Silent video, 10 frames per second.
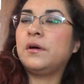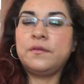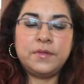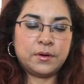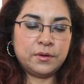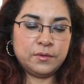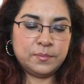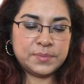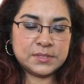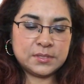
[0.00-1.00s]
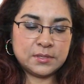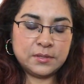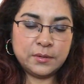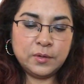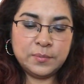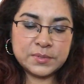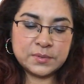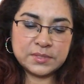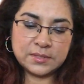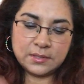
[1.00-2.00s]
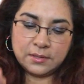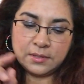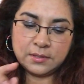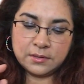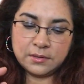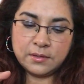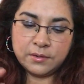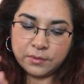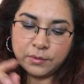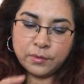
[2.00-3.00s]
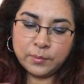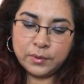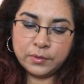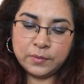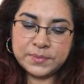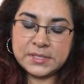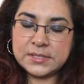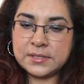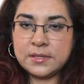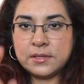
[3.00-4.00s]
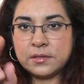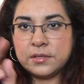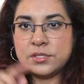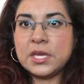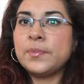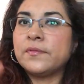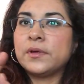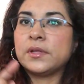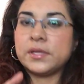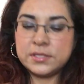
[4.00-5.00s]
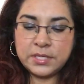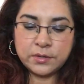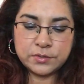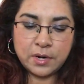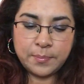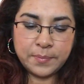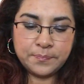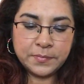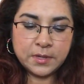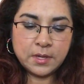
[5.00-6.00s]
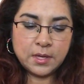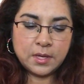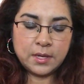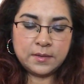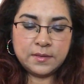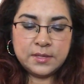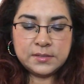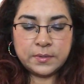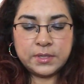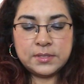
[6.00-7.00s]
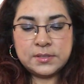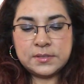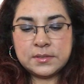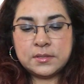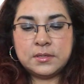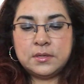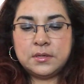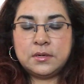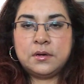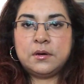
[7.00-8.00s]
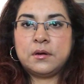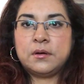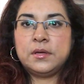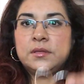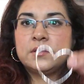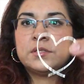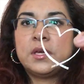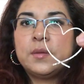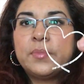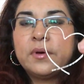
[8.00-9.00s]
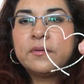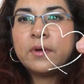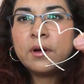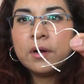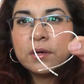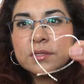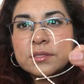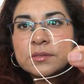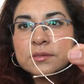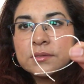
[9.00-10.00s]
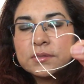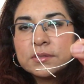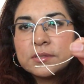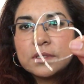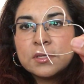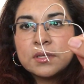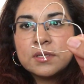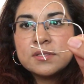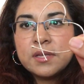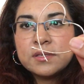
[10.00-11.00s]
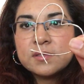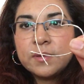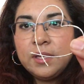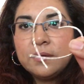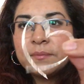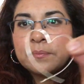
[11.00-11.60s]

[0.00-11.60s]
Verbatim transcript: of their hoops. The hoops was, the, their normal hoops is the, the shape of a like teardrop. And these ones are in the shape of a heart. Isn't that sweet?